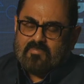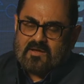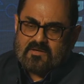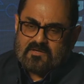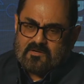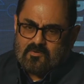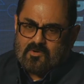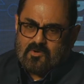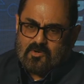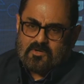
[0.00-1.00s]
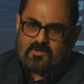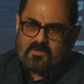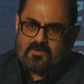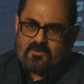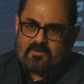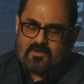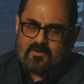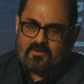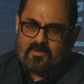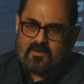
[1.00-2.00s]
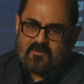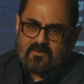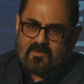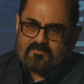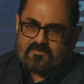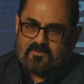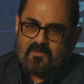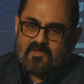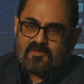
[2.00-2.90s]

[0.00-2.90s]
bandied around a lot and has the